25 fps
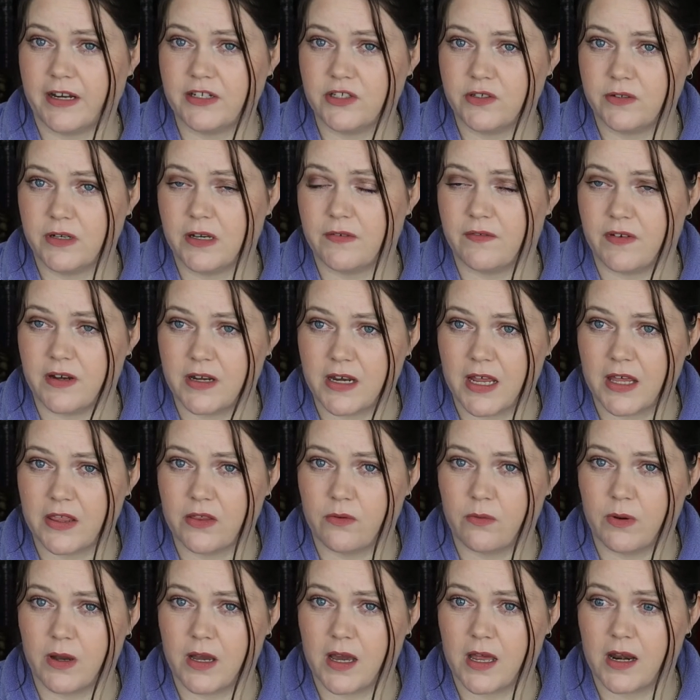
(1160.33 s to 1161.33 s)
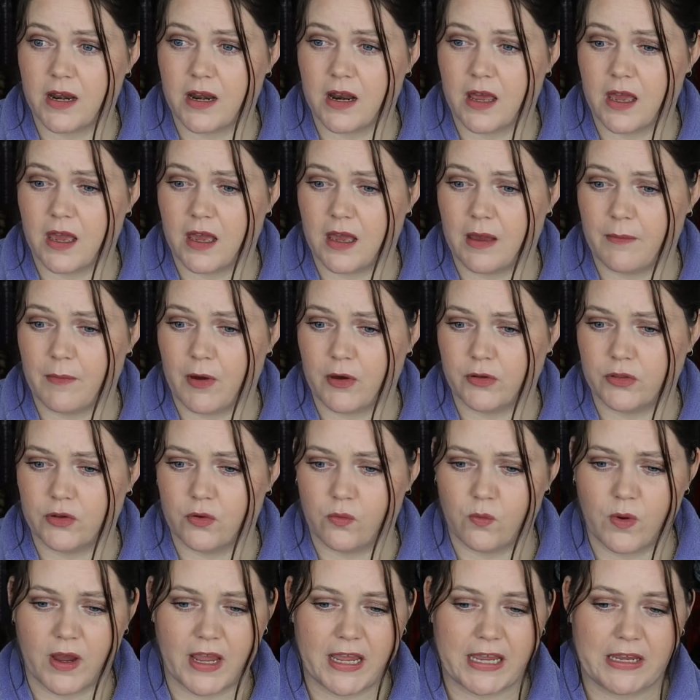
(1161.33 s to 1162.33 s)
I do have another one on
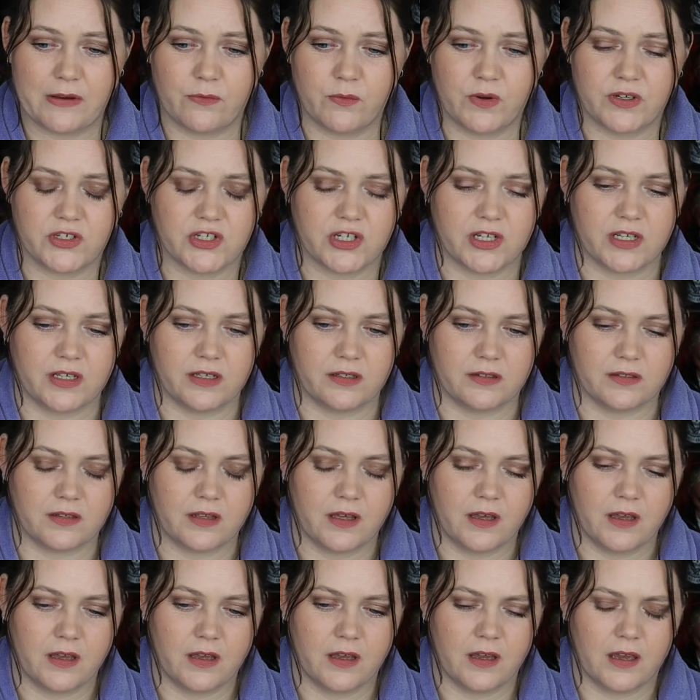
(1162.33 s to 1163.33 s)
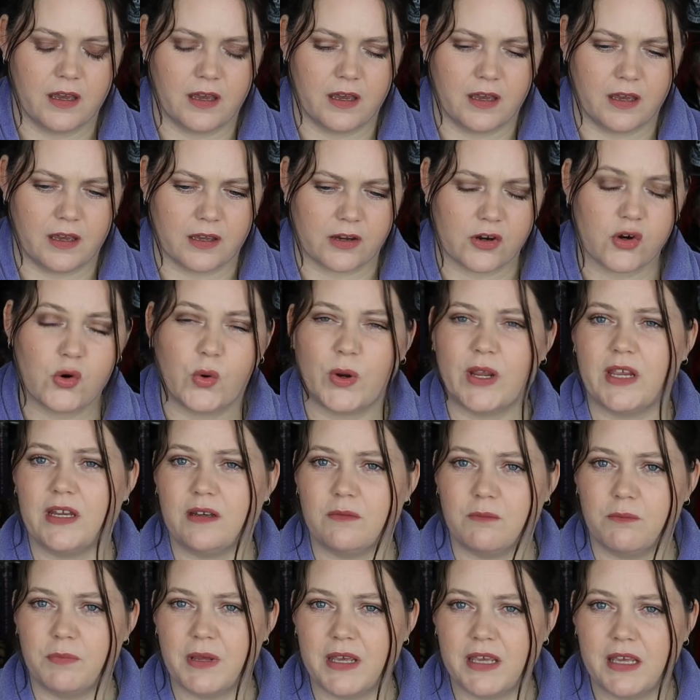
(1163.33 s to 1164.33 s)
the way, which is
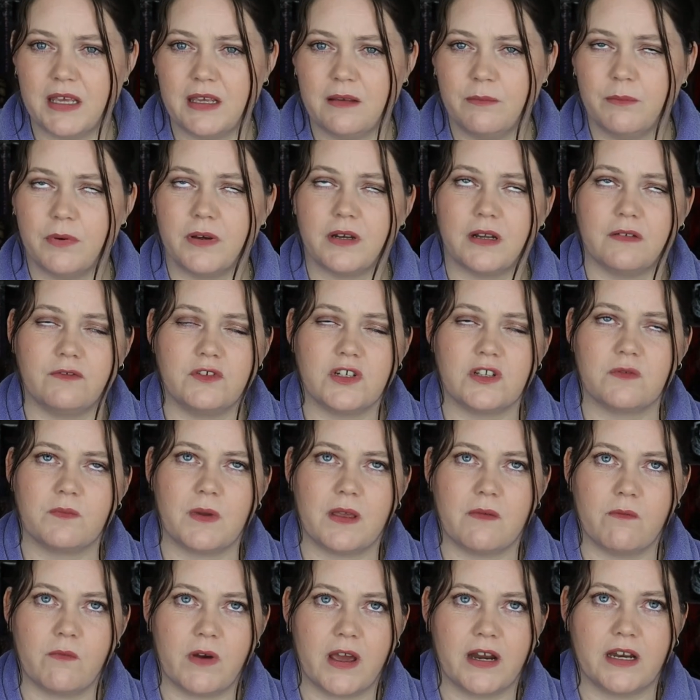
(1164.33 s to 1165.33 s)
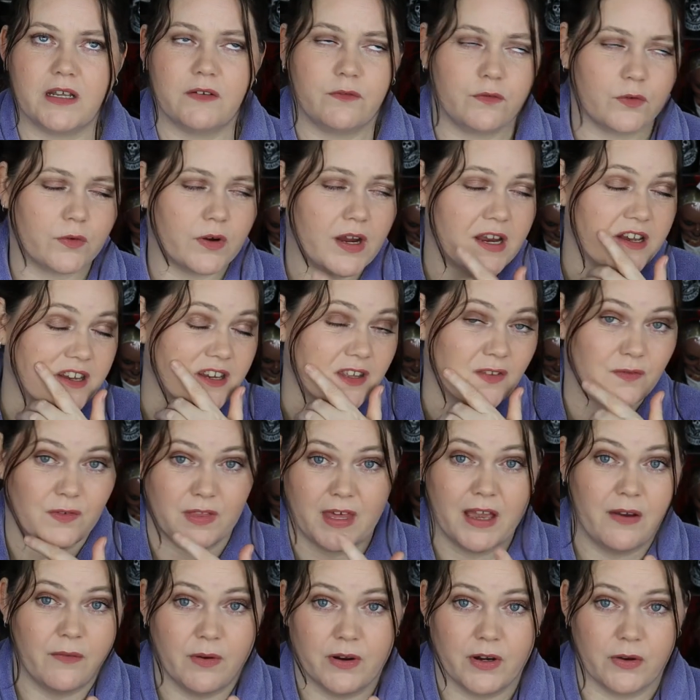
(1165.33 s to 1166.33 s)
Queen Bee, but I've just been waiting for ages for
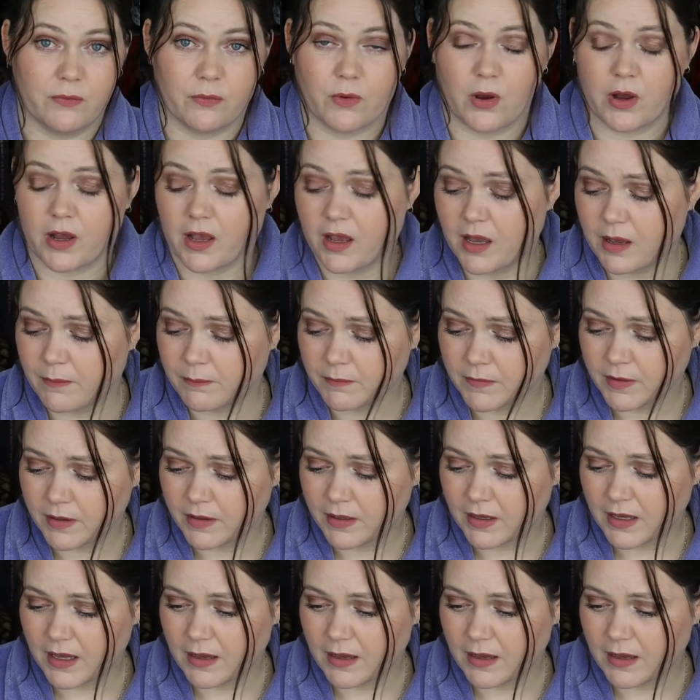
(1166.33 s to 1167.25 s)
that one to rock up.